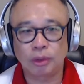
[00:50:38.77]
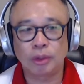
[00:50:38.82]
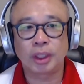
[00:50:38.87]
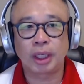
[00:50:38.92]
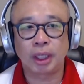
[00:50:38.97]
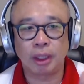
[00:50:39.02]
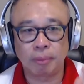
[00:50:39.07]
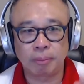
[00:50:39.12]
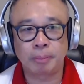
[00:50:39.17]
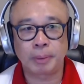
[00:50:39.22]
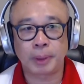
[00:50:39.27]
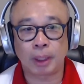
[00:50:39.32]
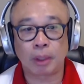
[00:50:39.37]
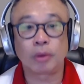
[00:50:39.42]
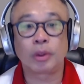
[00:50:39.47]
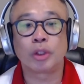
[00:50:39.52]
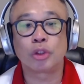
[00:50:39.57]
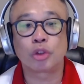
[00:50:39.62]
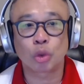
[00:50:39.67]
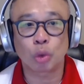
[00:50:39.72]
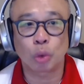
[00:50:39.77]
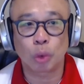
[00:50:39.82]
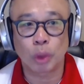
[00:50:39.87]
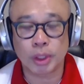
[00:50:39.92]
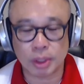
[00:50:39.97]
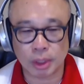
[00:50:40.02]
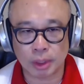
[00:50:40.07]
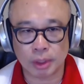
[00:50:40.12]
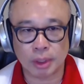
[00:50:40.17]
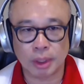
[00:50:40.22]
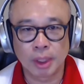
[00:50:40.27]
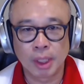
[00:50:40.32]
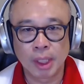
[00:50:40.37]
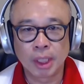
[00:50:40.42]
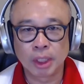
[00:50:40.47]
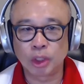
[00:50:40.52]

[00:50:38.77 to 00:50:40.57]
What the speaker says: you give parent choices.